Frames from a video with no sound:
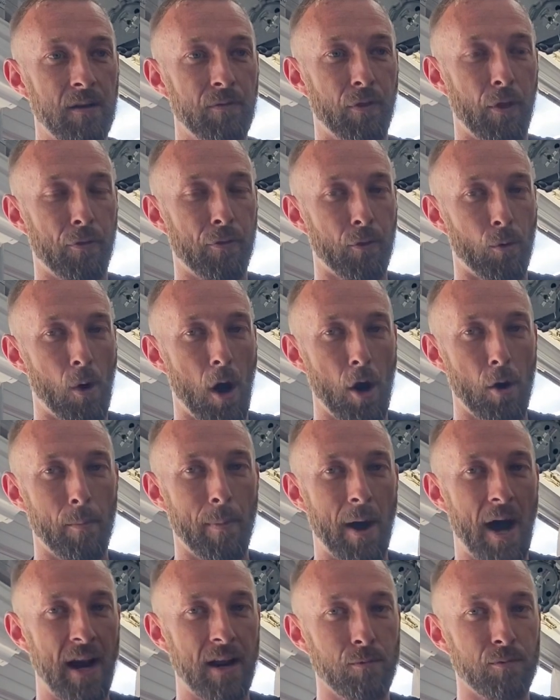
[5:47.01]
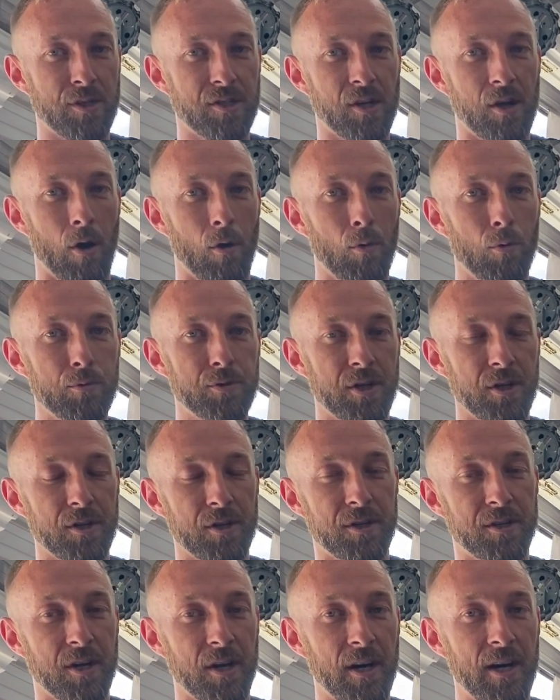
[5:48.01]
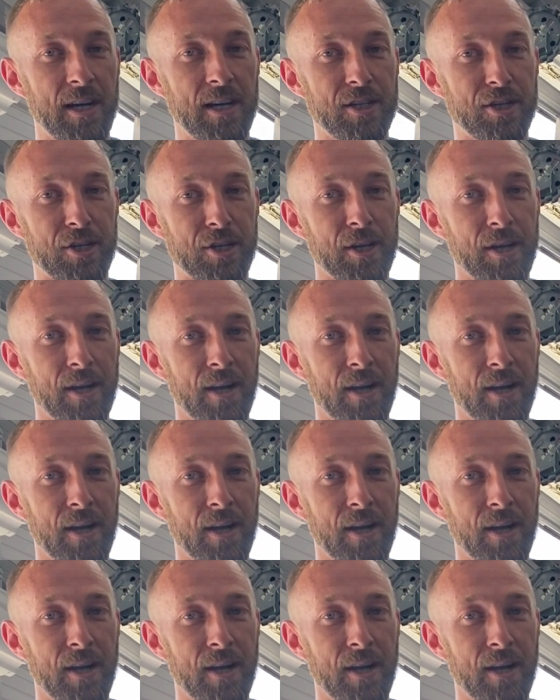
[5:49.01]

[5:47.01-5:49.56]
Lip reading: The throttle body was cold to the touch,